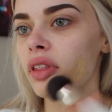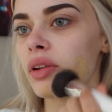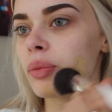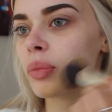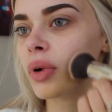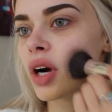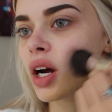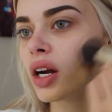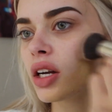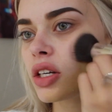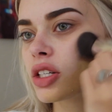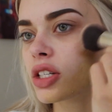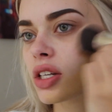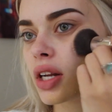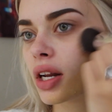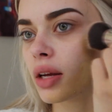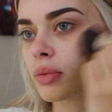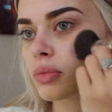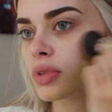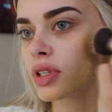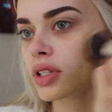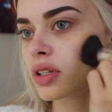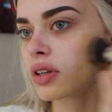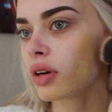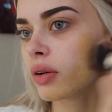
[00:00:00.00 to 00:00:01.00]
the brush and
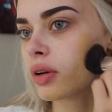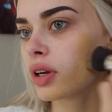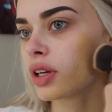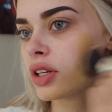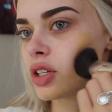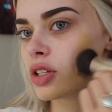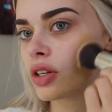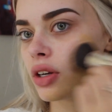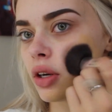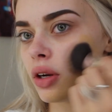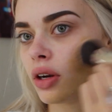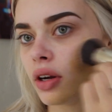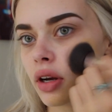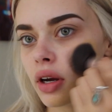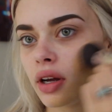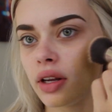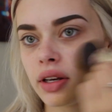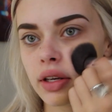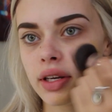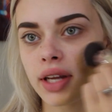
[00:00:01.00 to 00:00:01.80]
I'm just going to